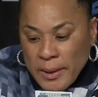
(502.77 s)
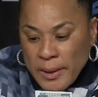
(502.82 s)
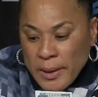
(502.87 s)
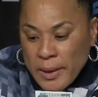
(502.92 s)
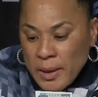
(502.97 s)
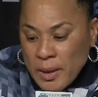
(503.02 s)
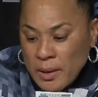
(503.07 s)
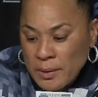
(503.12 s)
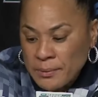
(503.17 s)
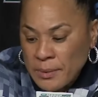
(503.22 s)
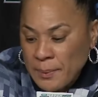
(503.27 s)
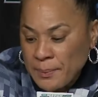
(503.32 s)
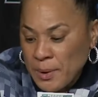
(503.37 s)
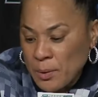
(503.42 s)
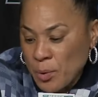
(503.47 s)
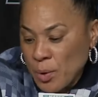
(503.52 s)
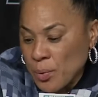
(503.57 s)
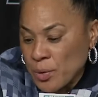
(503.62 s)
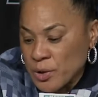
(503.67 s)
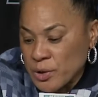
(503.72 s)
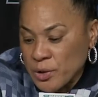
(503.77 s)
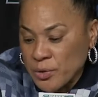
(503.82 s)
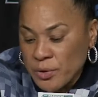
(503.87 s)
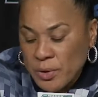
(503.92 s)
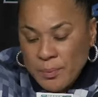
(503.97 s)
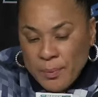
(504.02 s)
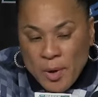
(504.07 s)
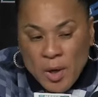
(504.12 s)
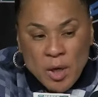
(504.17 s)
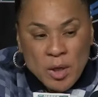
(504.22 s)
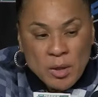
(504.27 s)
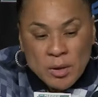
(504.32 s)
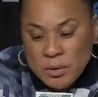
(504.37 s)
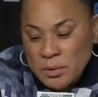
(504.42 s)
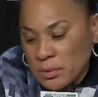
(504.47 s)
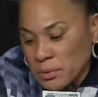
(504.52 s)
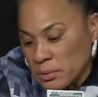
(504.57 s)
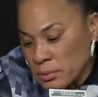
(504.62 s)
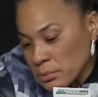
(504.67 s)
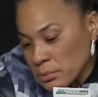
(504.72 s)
I mean, we were shooting the ball